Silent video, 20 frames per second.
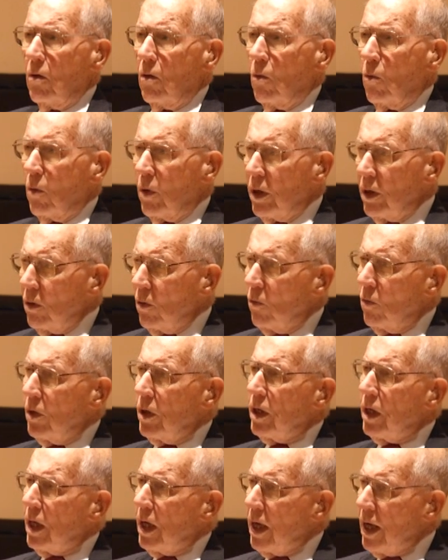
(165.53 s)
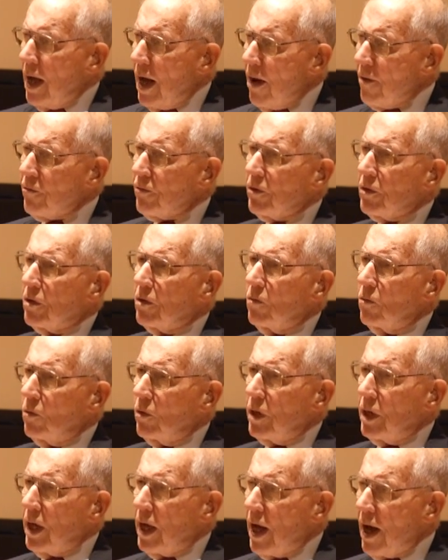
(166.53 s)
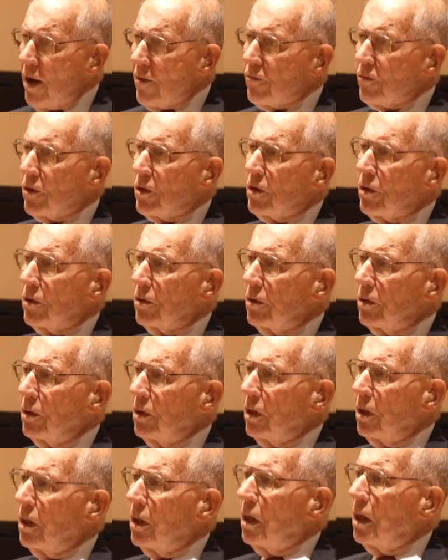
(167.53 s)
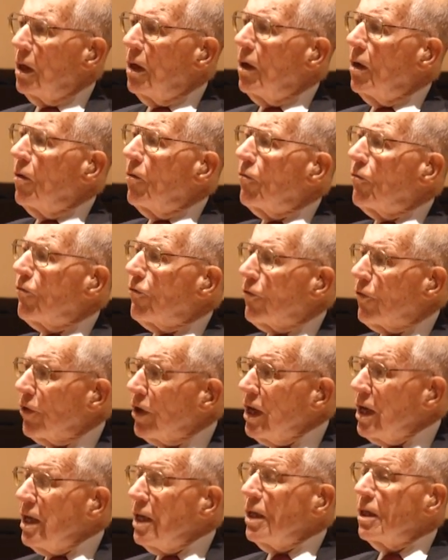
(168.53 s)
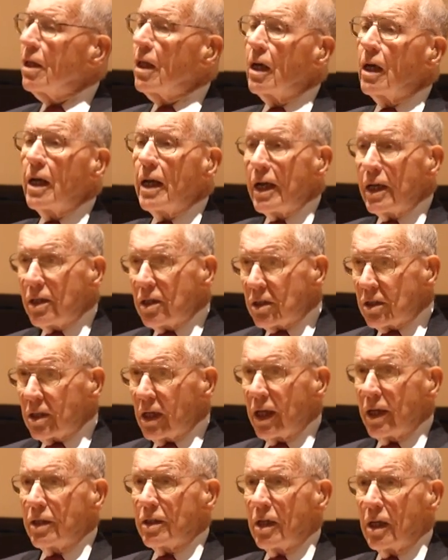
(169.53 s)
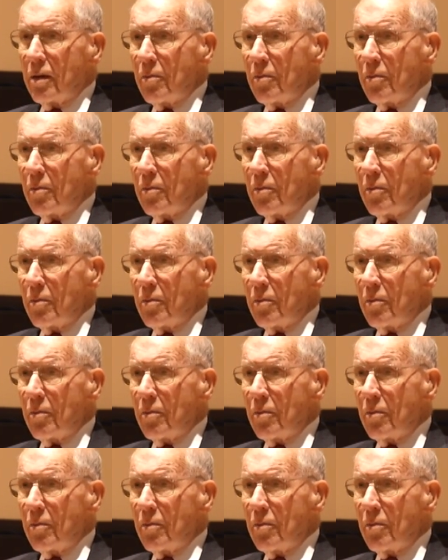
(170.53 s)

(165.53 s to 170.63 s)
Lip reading: We have to free the legislature.